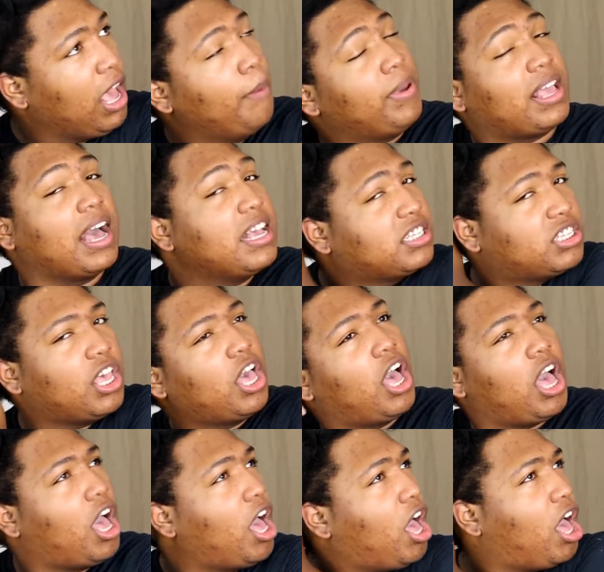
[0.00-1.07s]
Because,
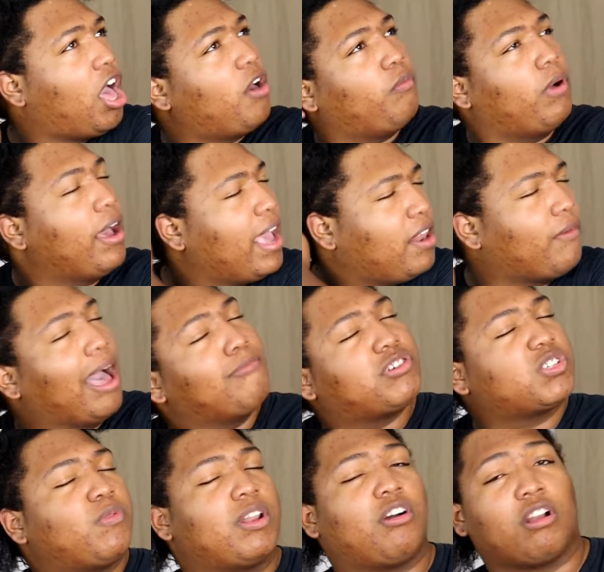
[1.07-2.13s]
well, anyway, I'm
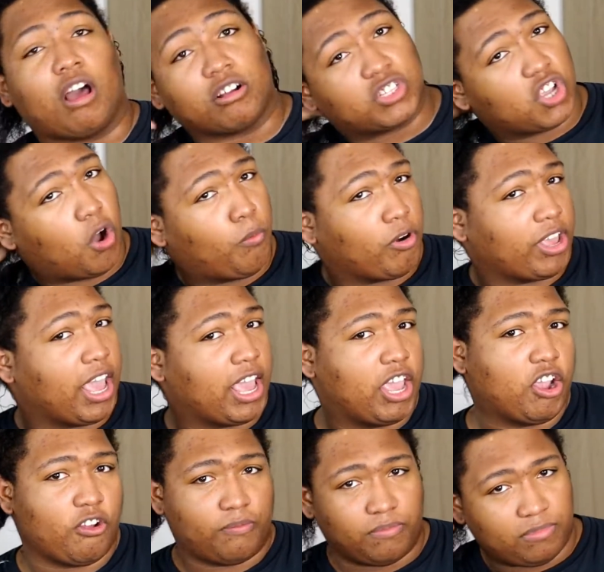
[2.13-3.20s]
waiting on October to get
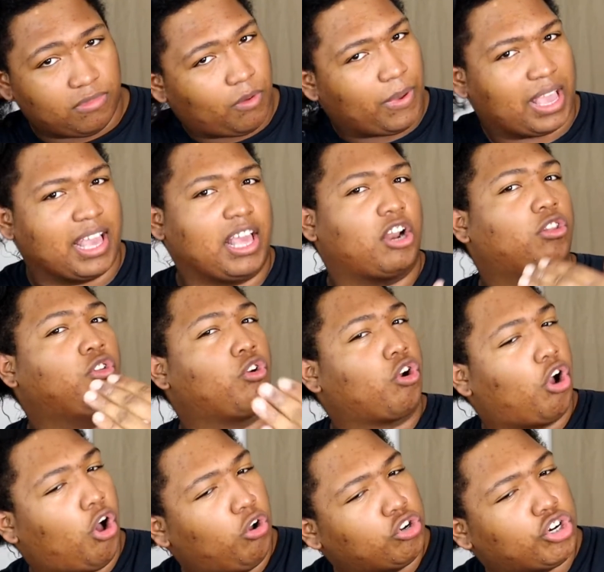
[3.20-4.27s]
here, that we can get a little
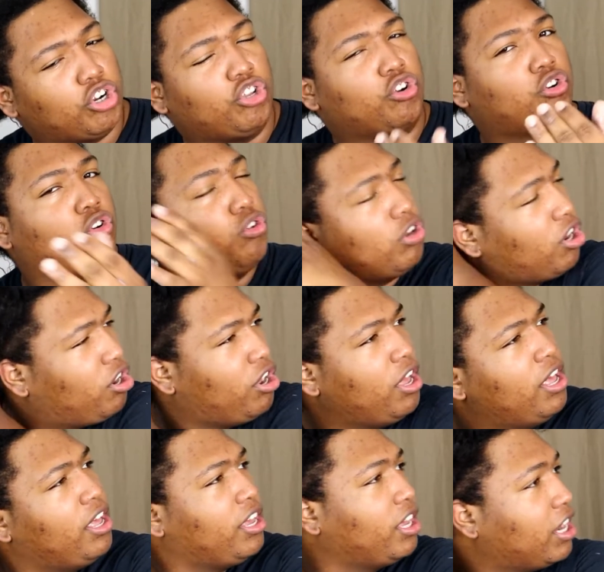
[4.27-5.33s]
colder, a little cooler,
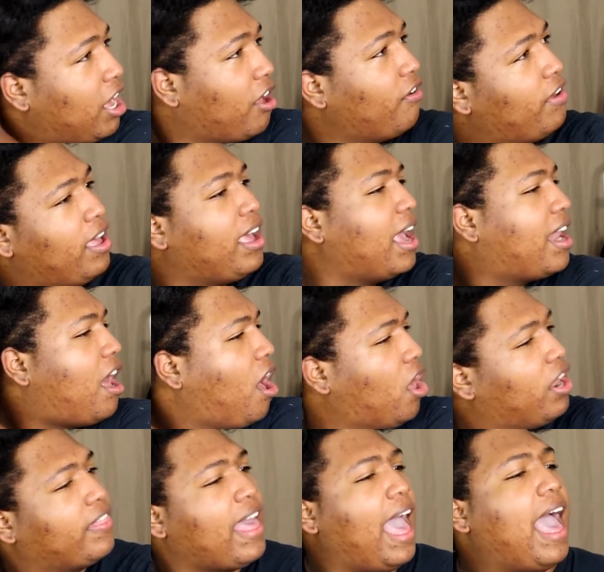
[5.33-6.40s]
you know? And not
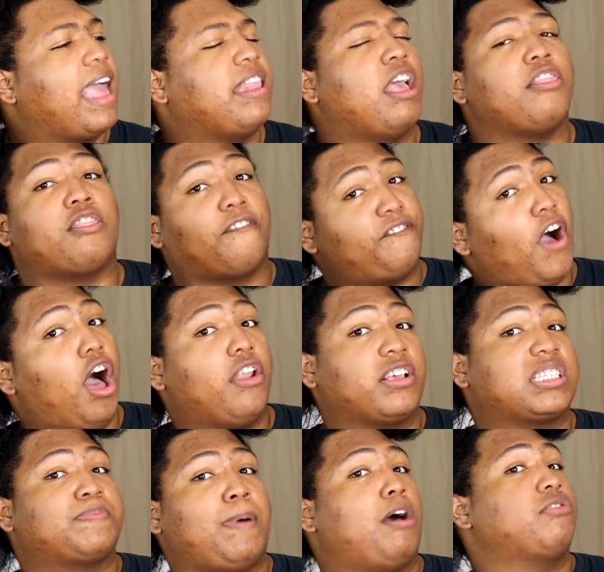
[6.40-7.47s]
only that, the fall
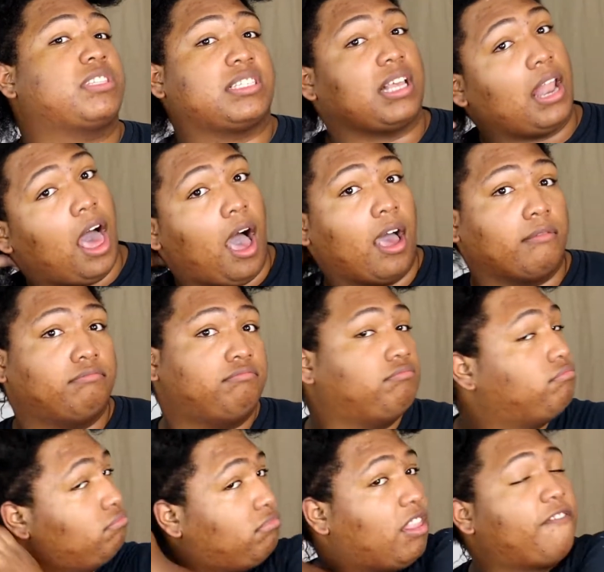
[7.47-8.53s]
exposes a lot.
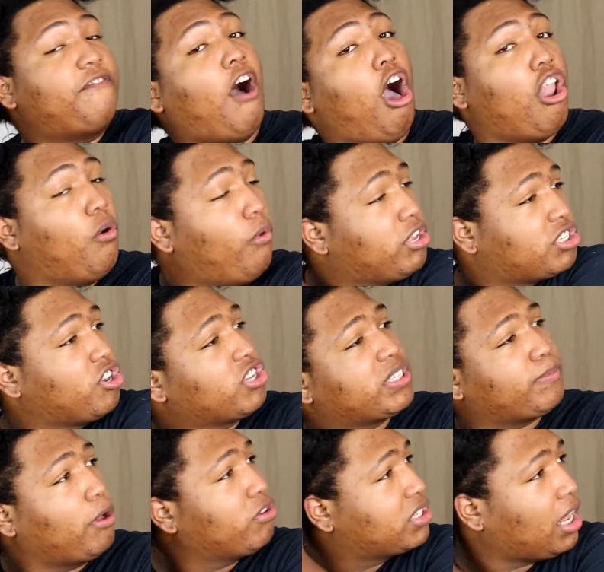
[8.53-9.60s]
The fall and winter
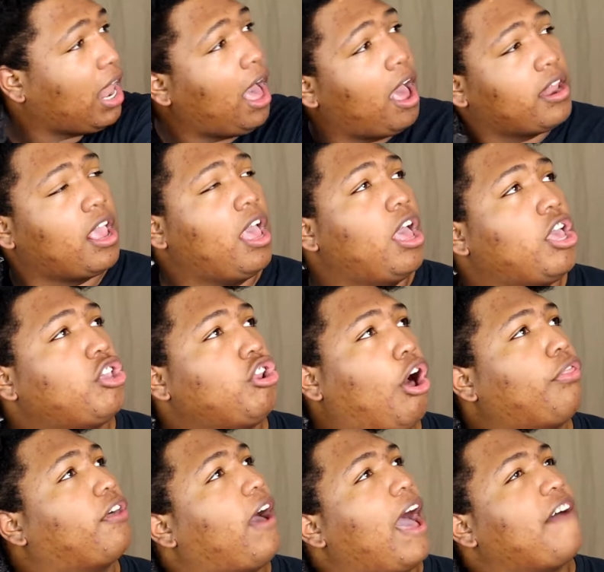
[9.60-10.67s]
expose a lot. You
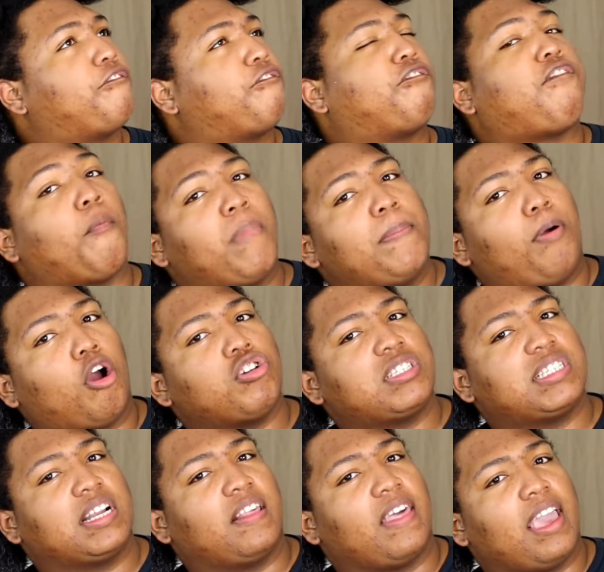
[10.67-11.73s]
know, for me
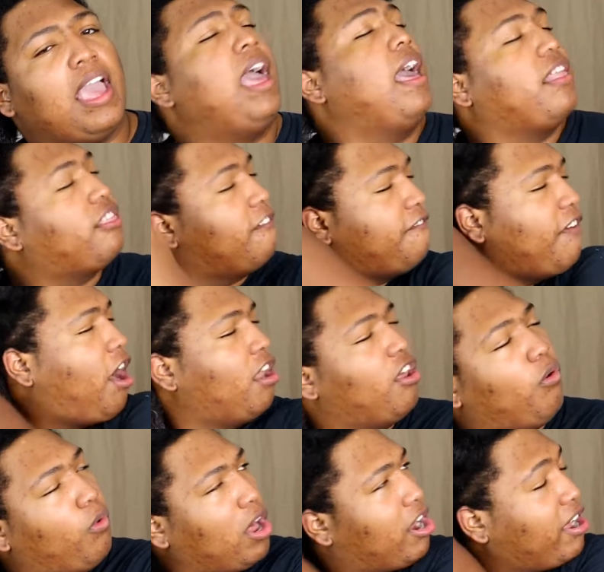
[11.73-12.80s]
personally, the fall
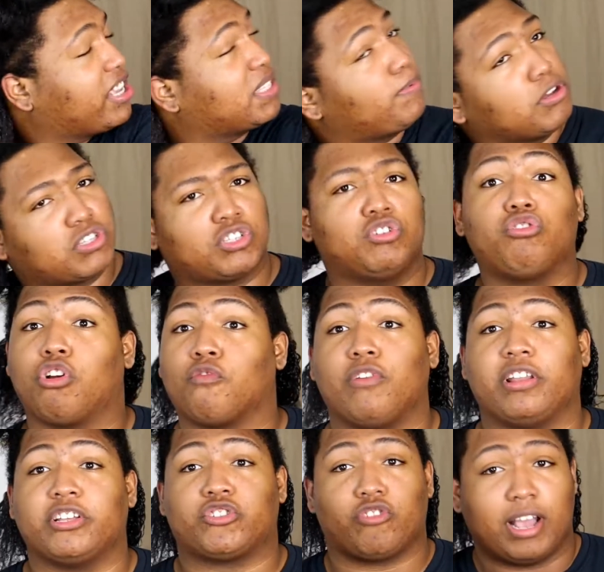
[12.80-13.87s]
and winter exposes who can
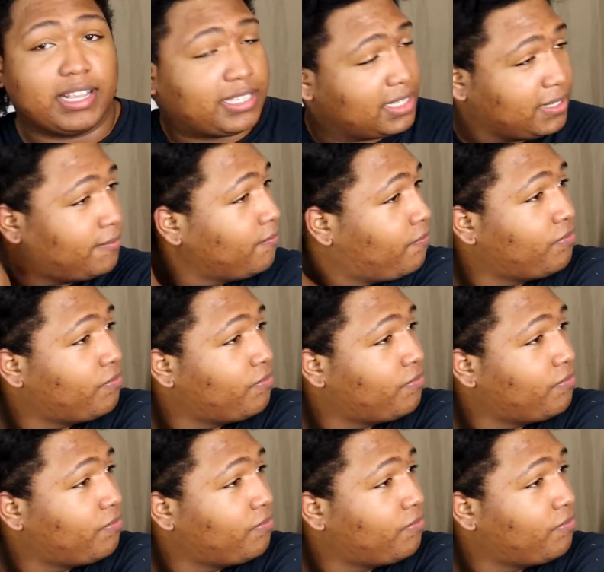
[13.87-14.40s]
really dress.